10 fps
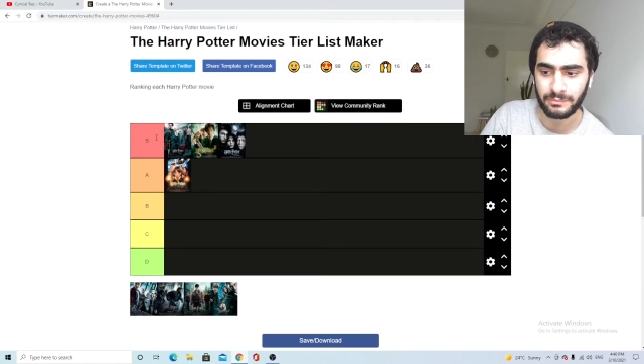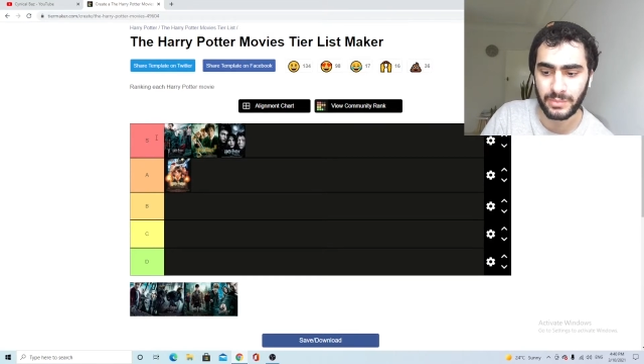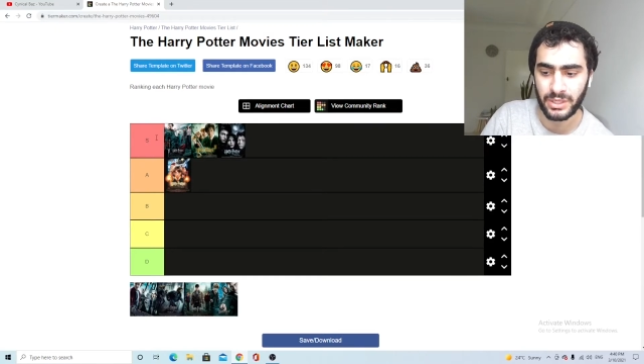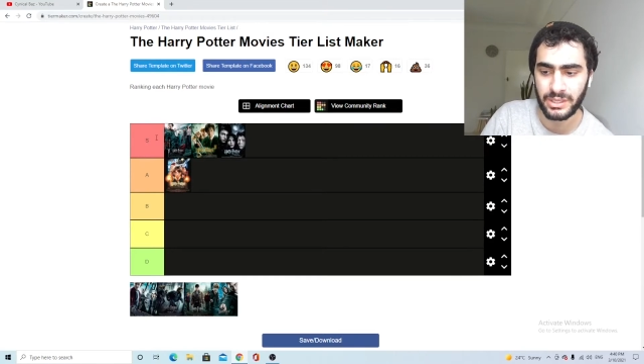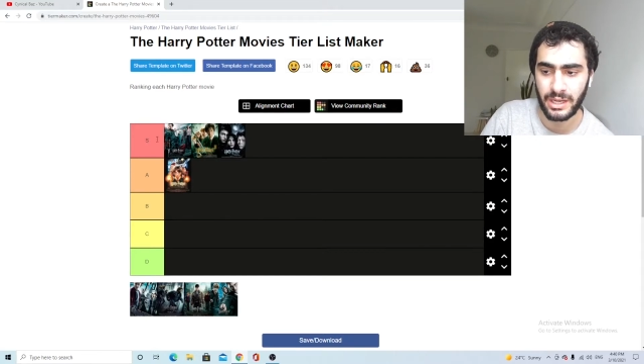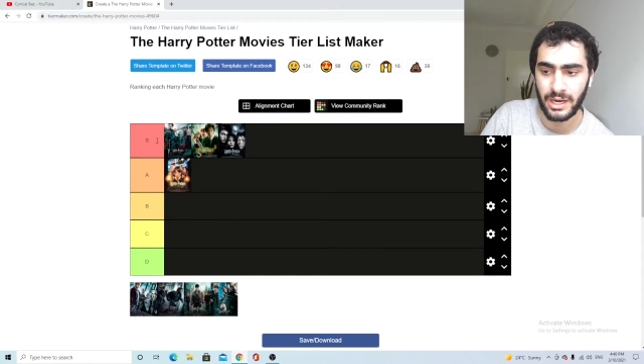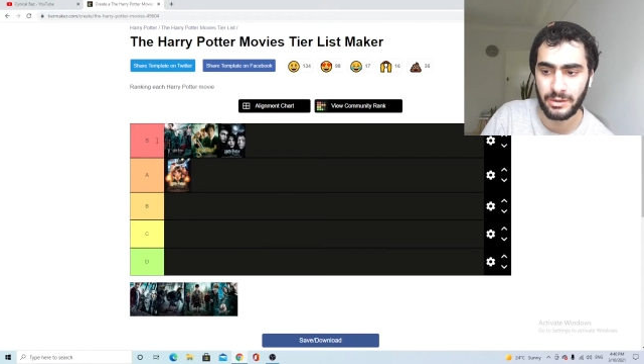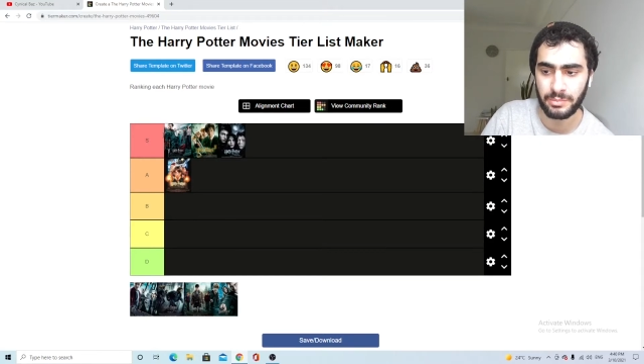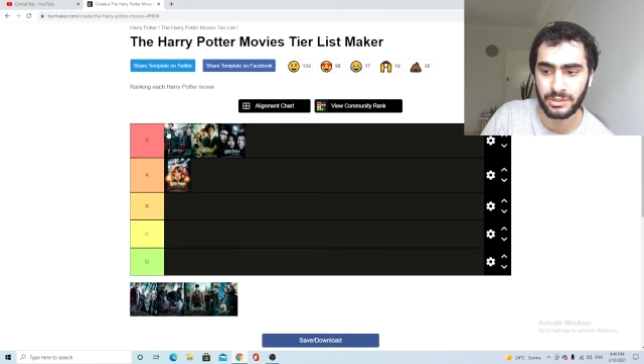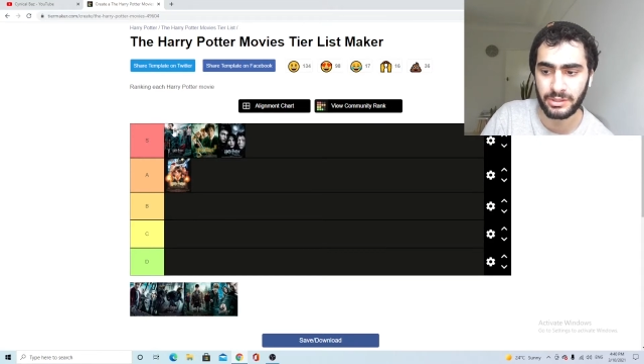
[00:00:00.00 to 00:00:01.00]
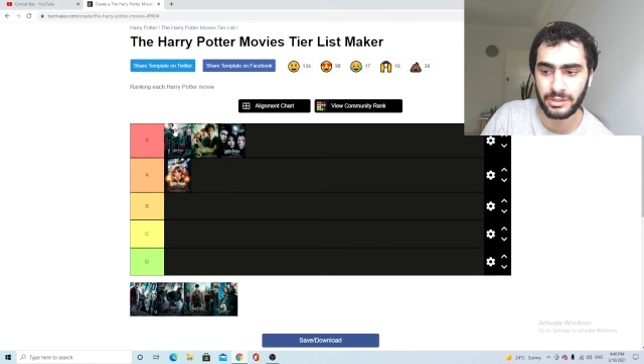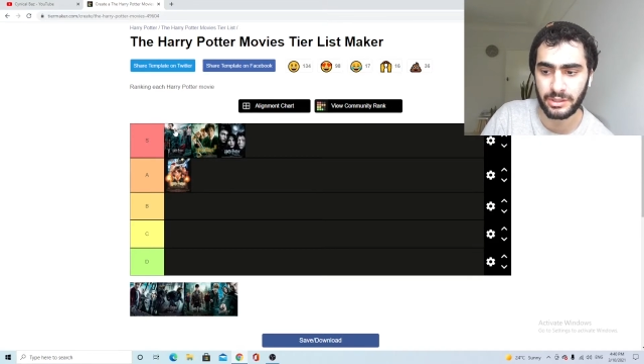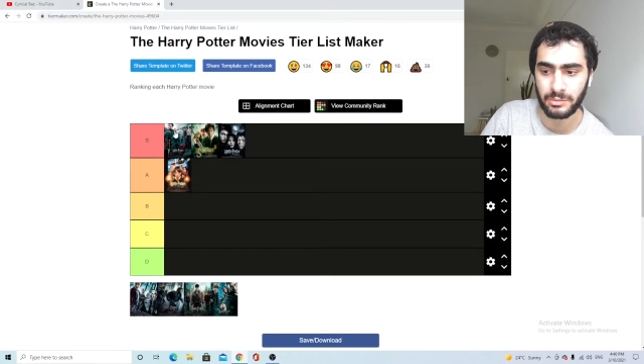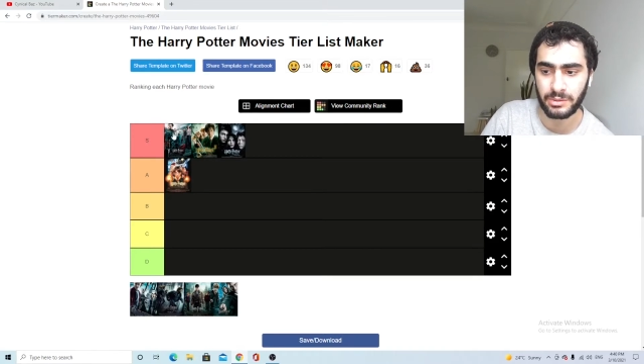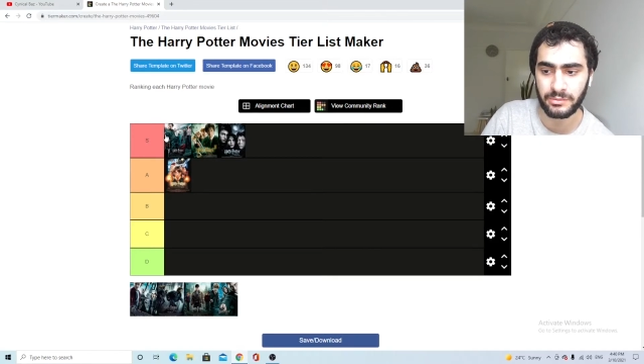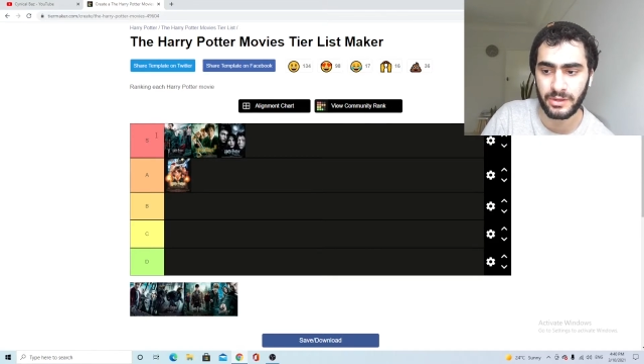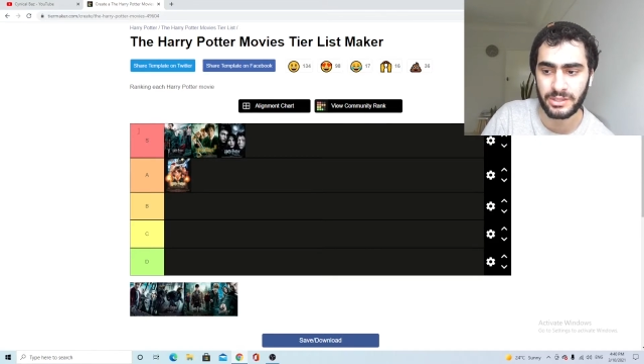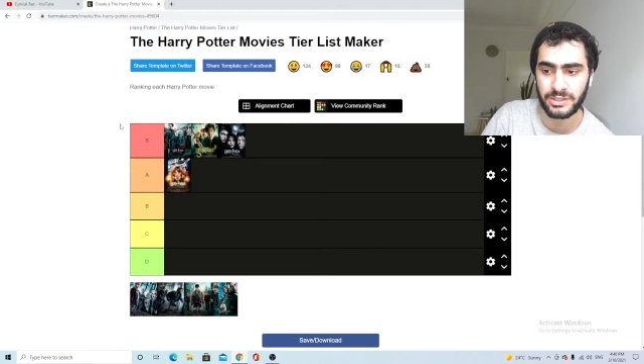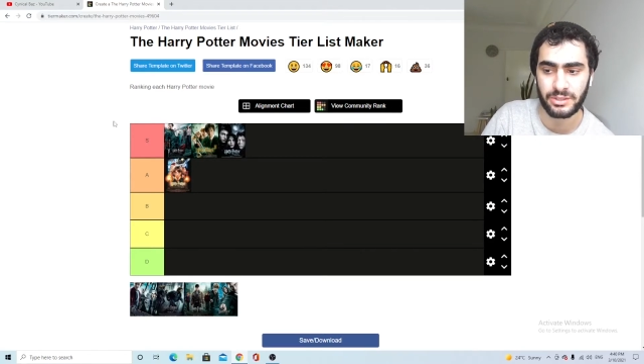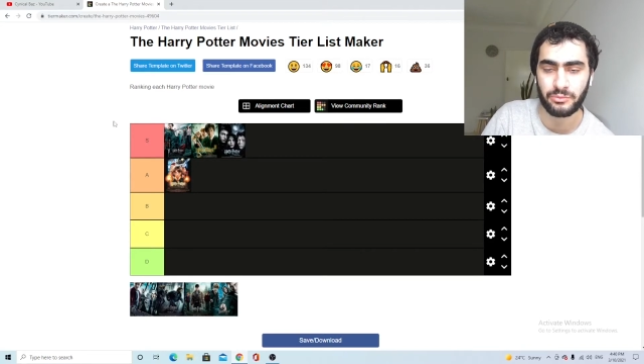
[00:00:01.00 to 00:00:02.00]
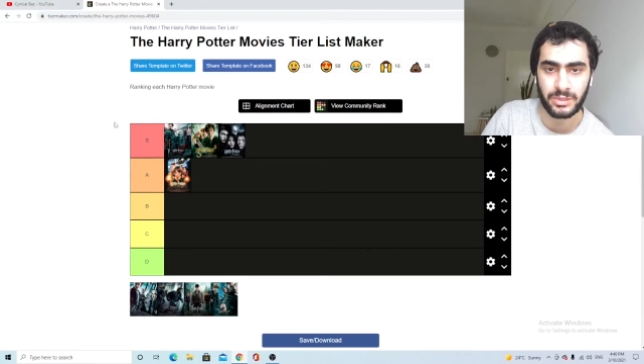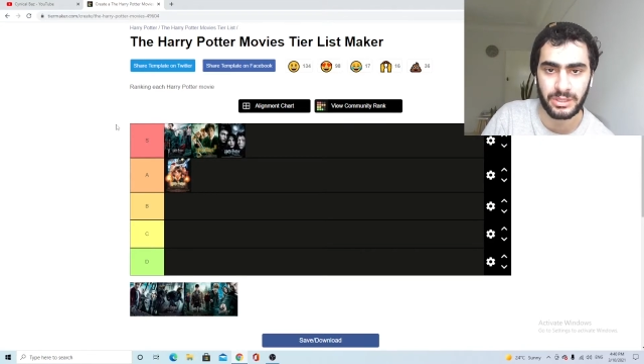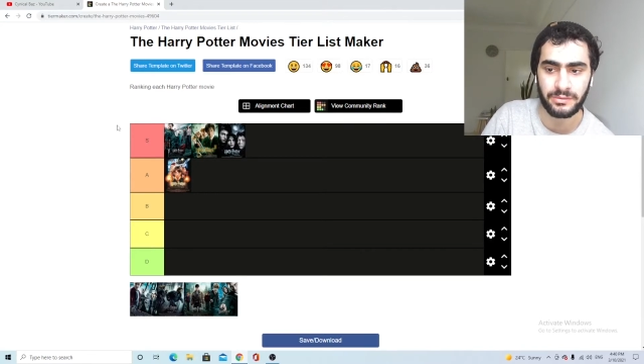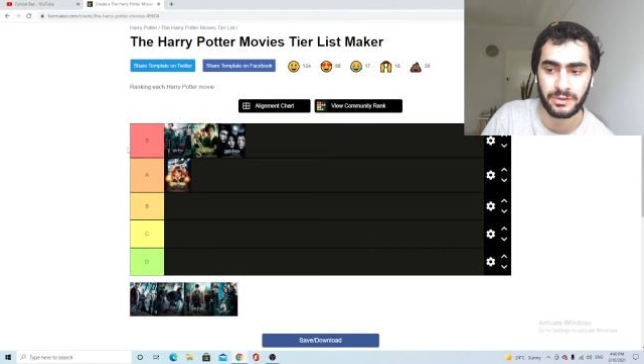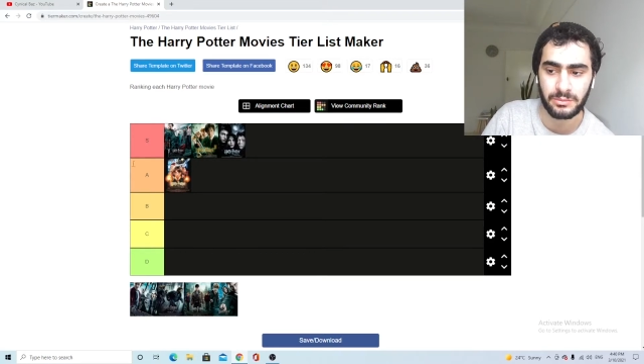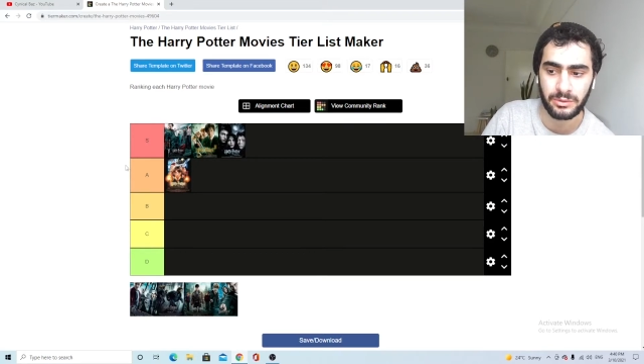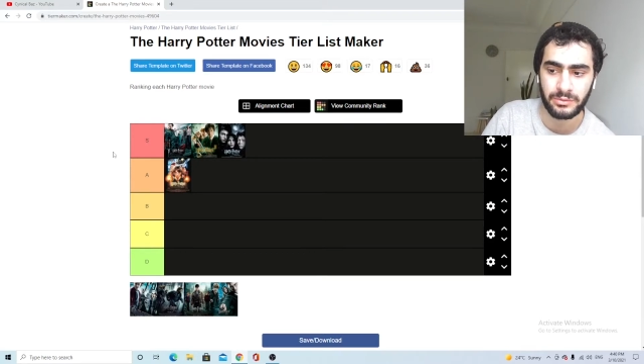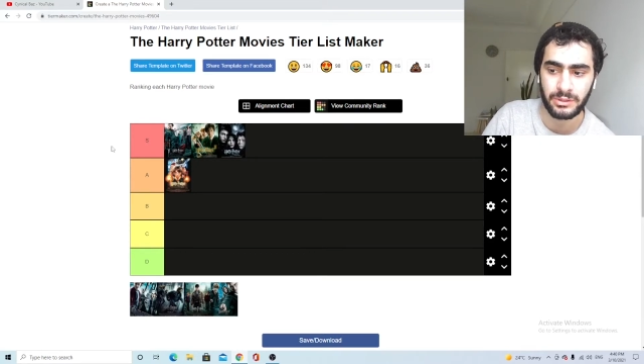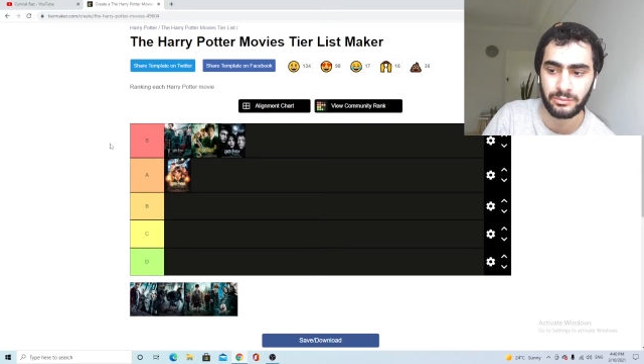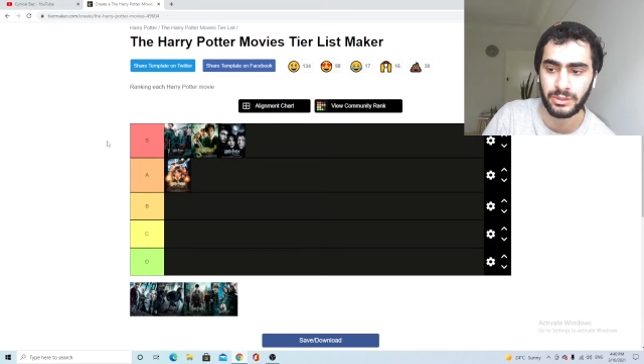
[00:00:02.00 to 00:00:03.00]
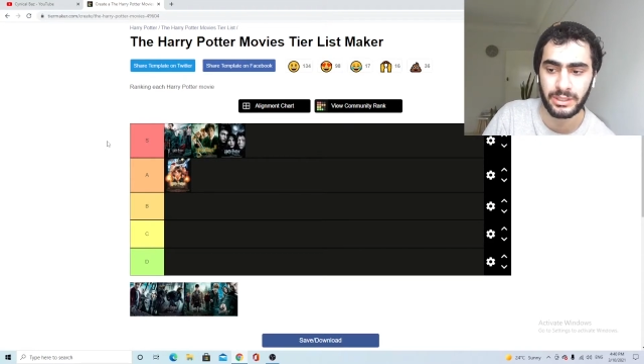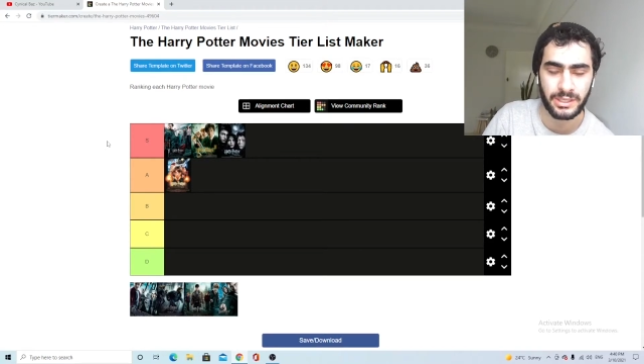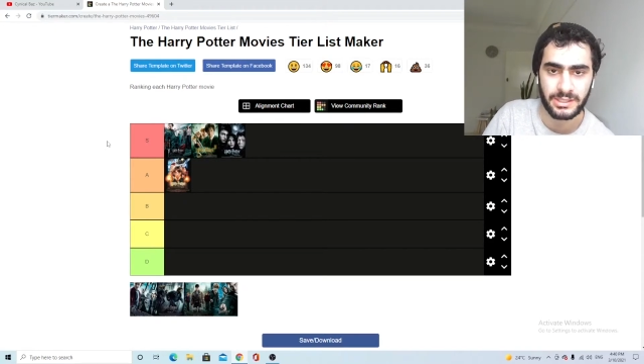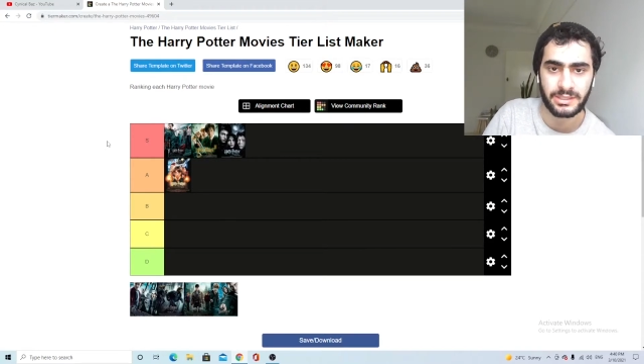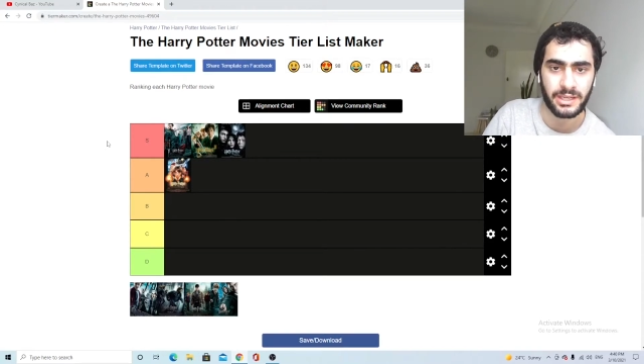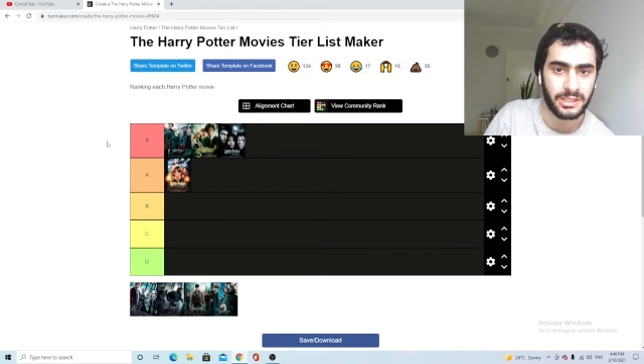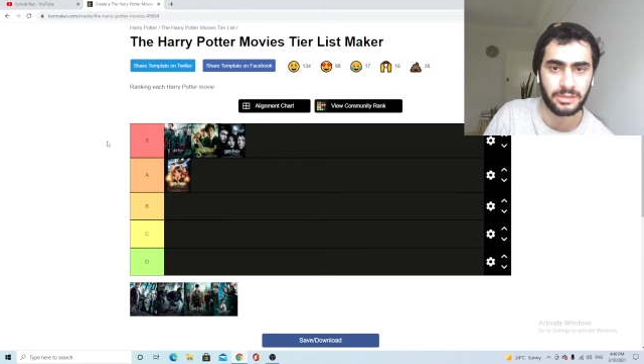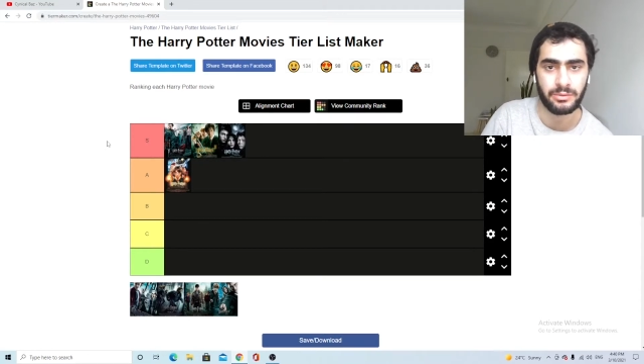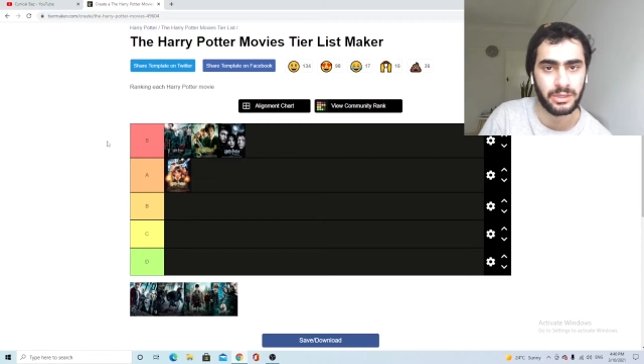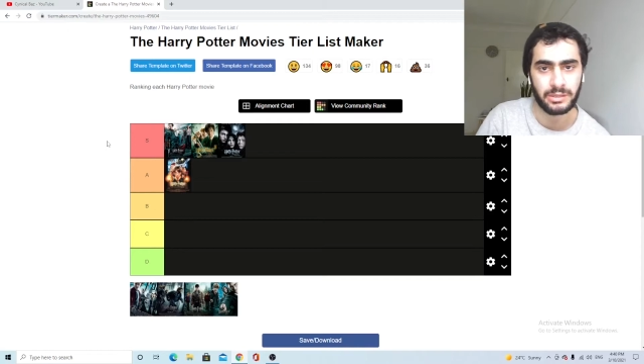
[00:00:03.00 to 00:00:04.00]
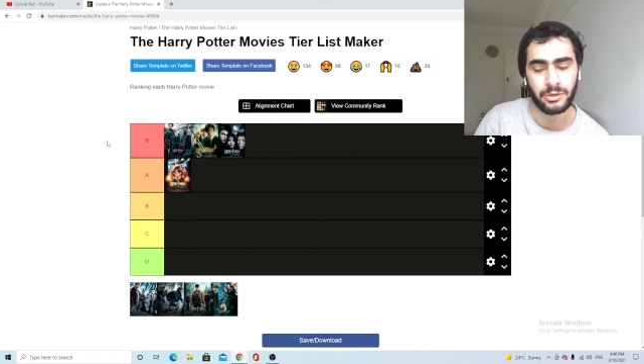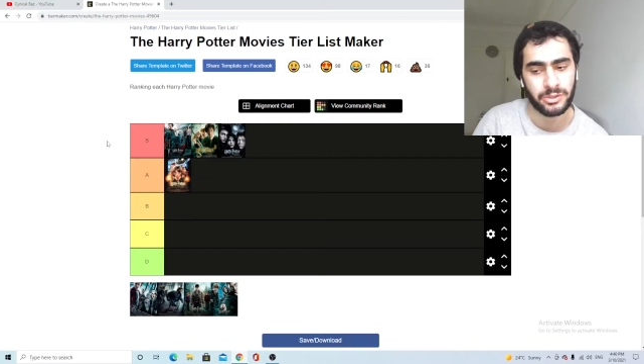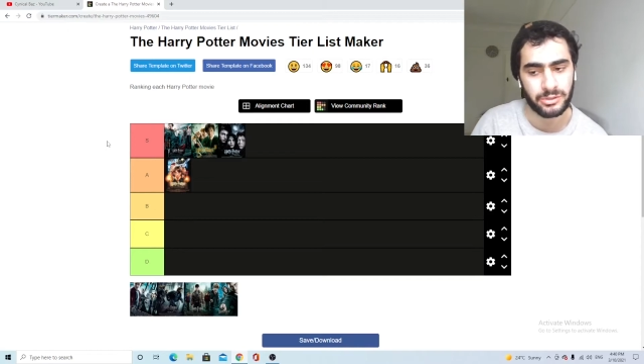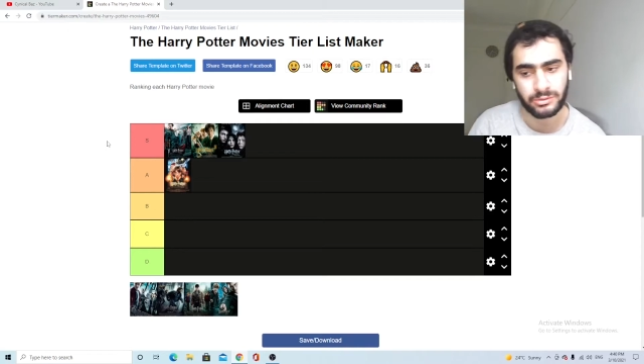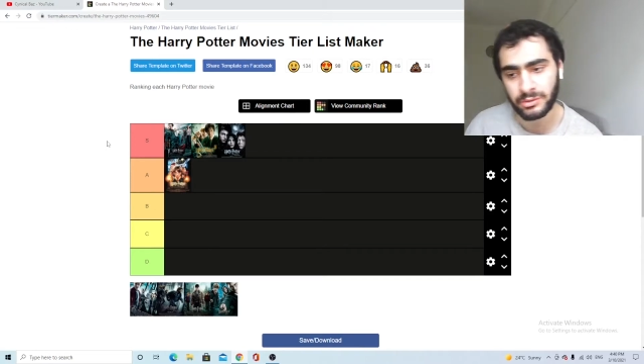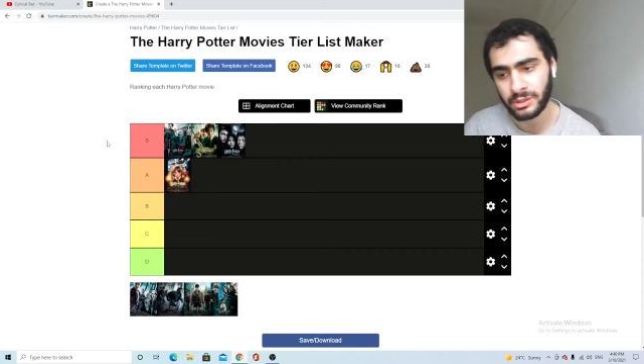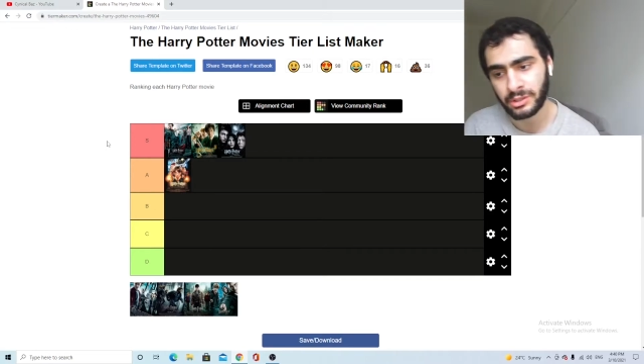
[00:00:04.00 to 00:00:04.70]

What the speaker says: But yeah, Harry Potter and the Goblet of Fire is just a really fun movie, really entertaining, really emotional.